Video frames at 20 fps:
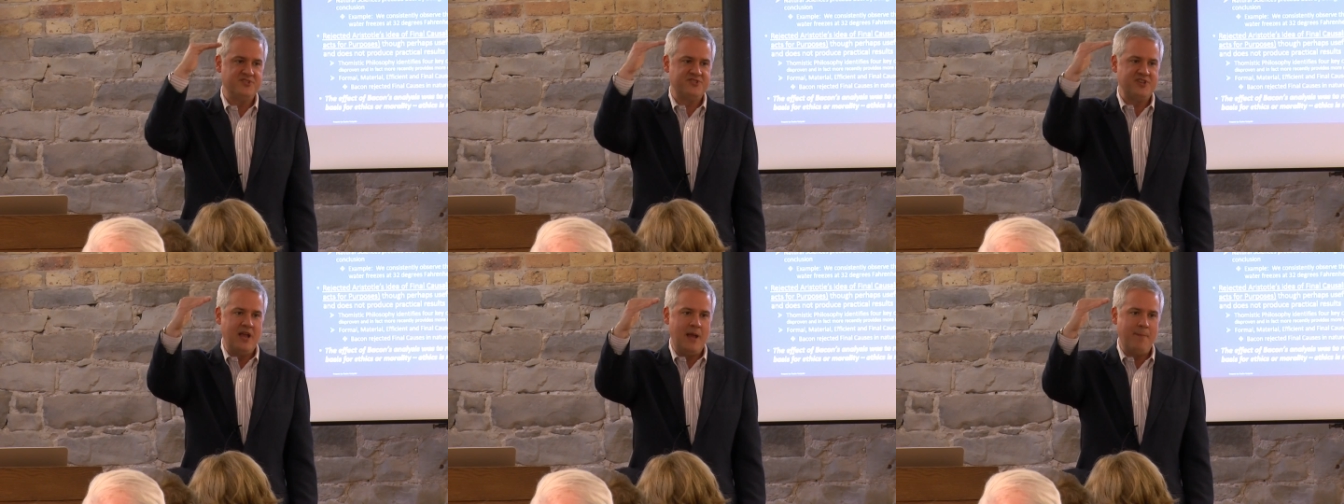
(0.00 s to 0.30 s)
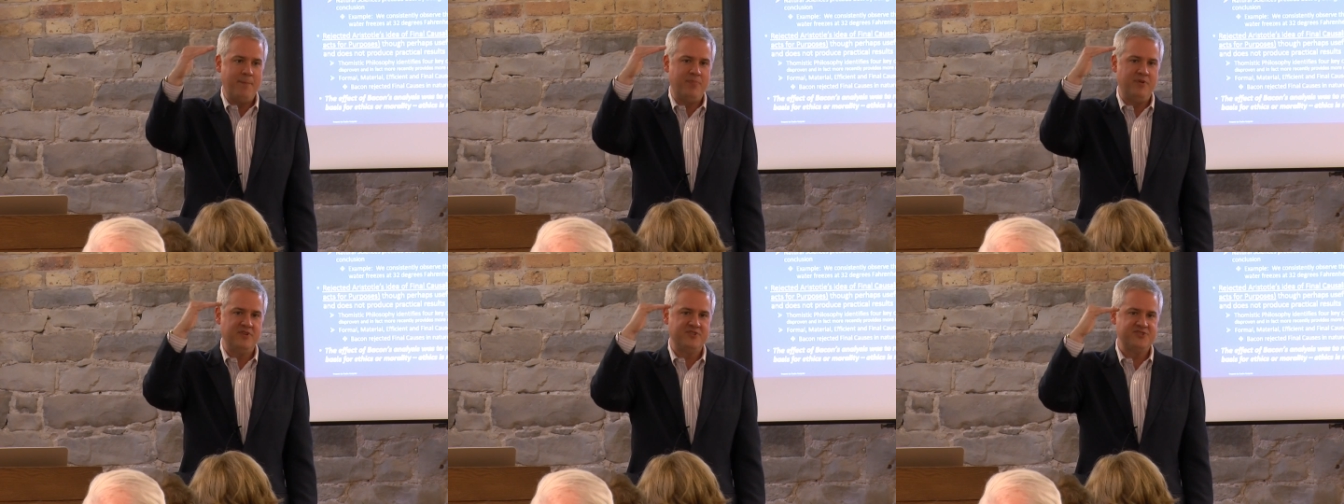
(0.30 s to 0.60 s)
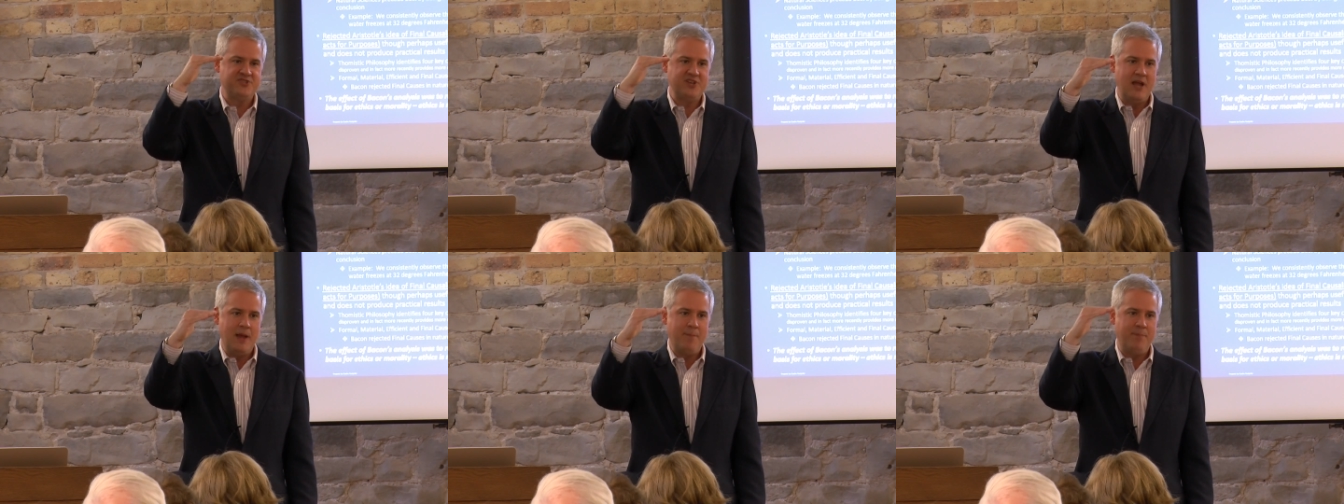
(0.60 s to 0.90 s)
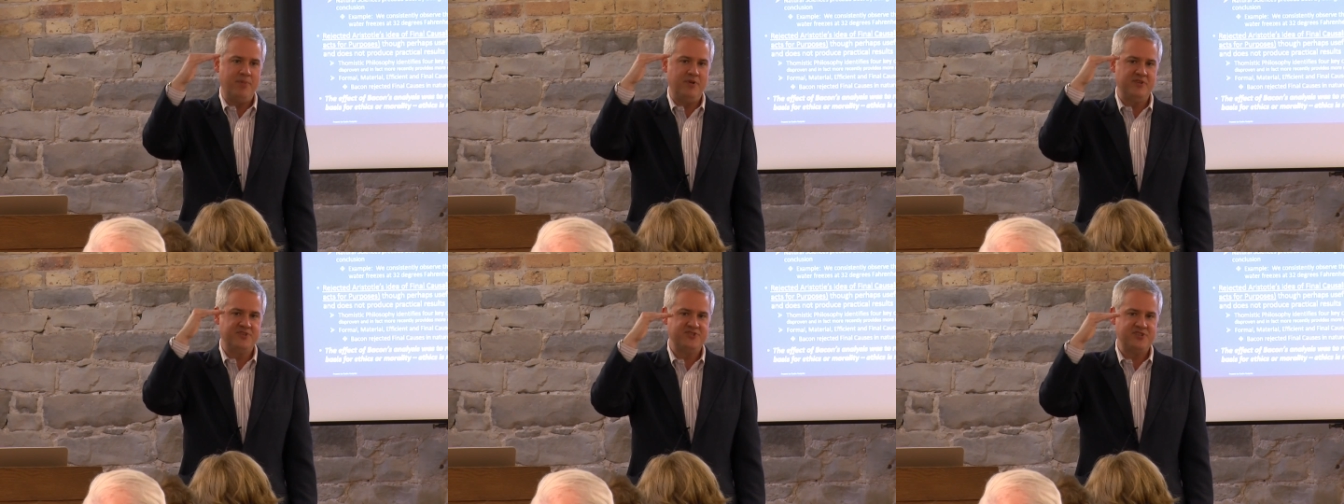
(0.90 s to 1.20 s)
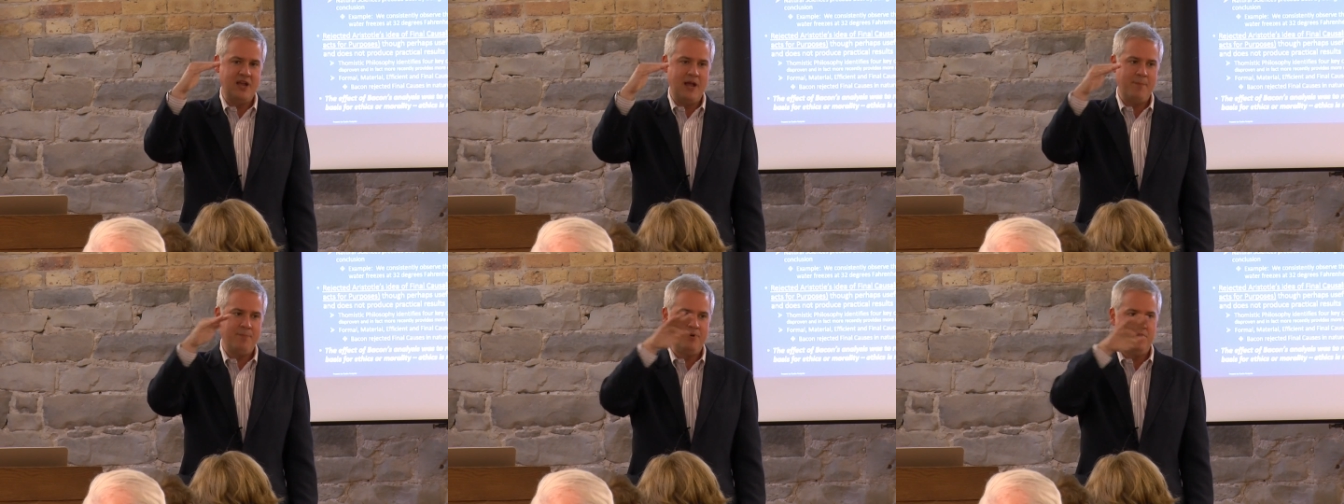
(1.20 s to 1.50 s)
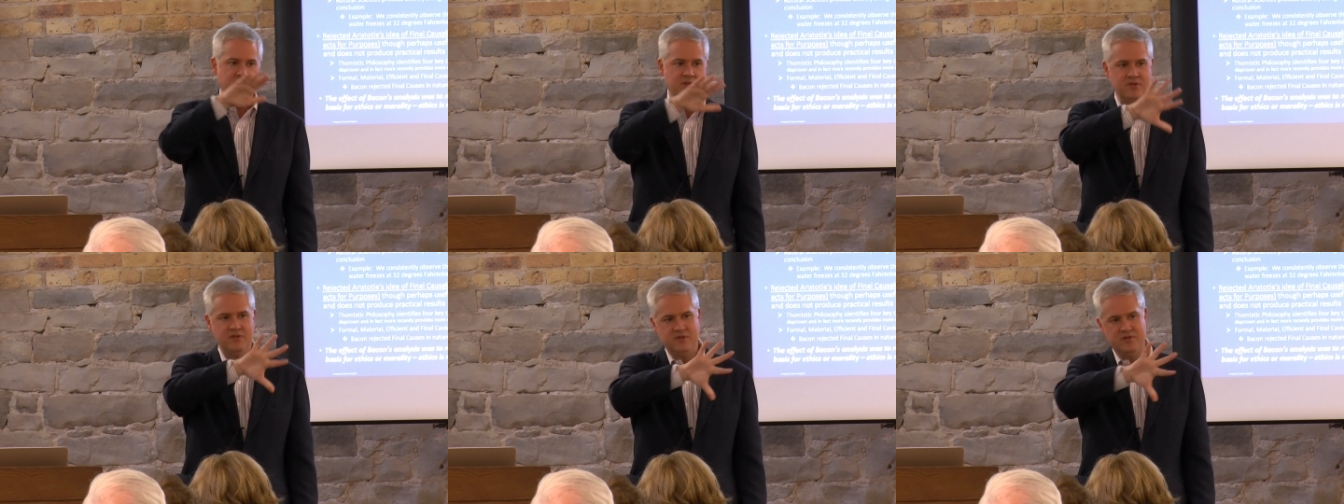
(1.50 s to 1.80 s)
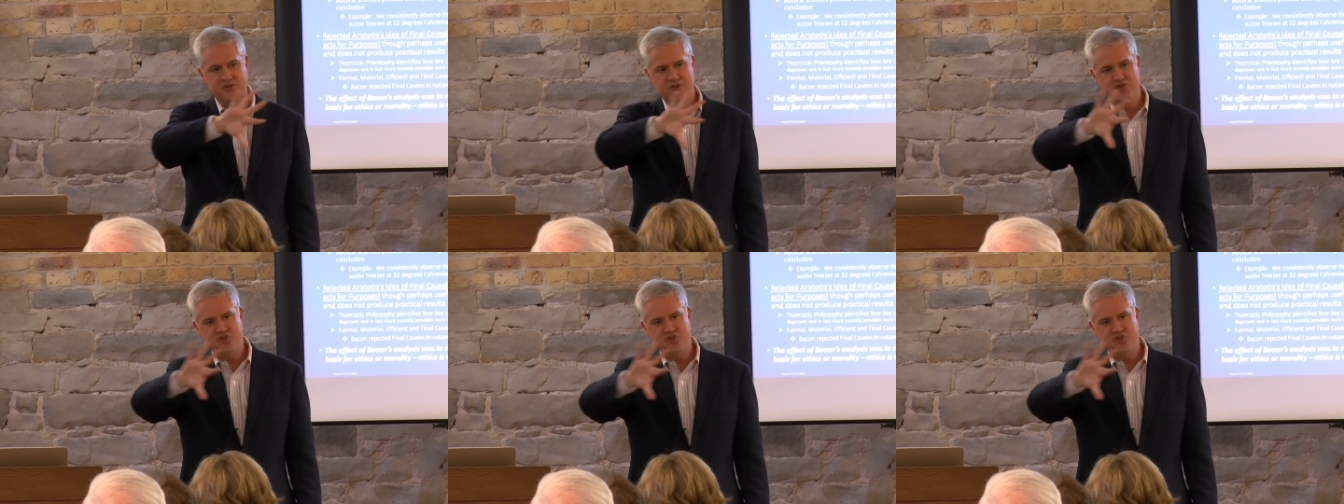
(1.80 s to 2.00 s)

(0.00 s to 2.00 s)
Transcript: sample, sample, sample,